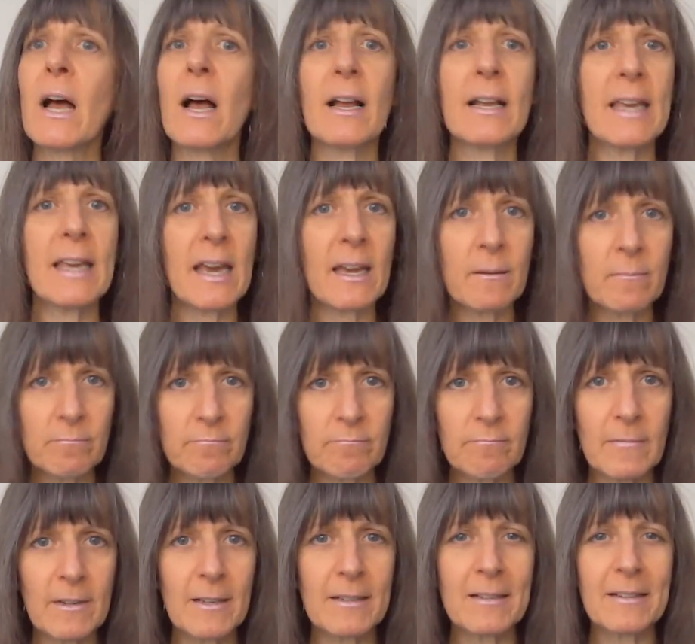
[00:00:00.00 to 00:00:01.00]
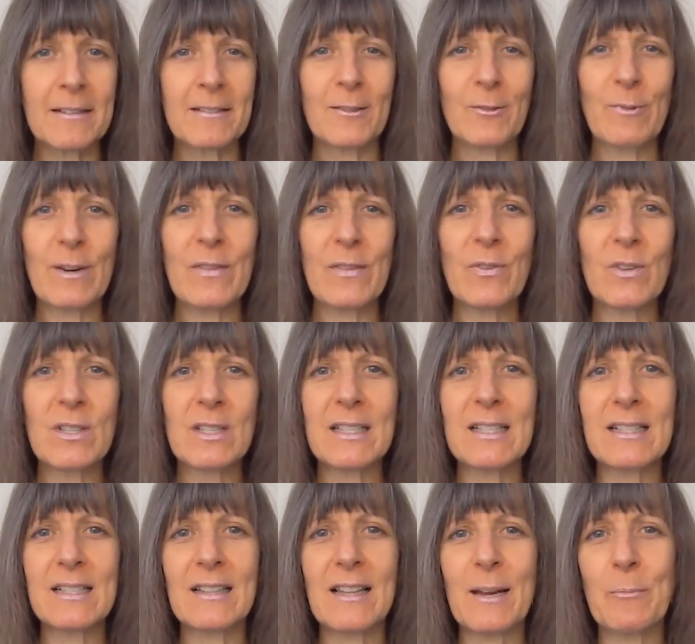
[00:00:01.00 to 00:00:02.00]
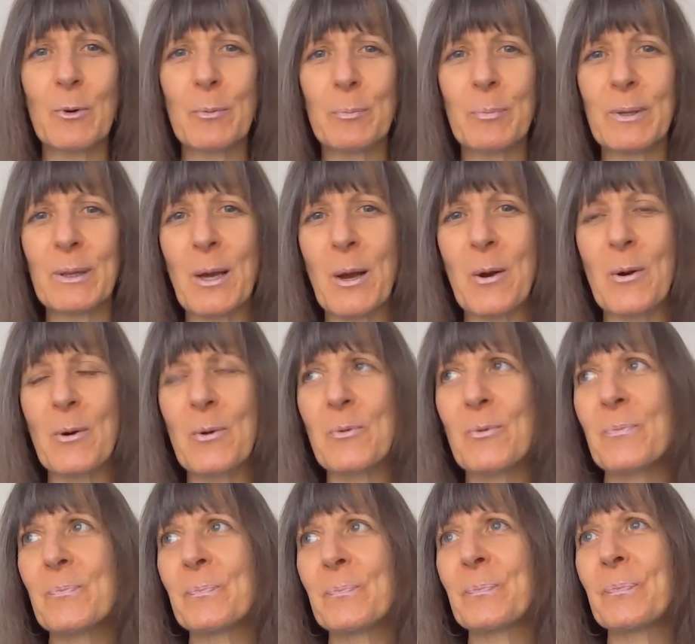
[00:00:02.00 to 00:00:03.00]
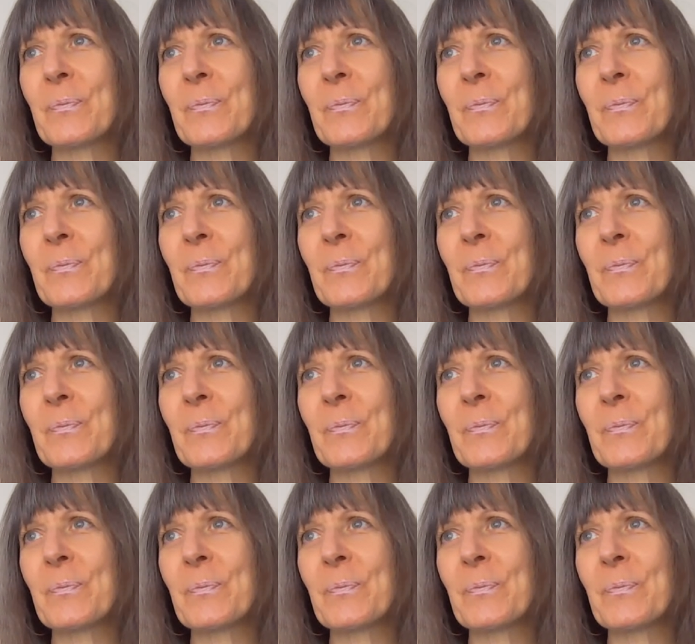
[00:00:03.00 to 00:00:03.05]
Again, read the disclaimer below.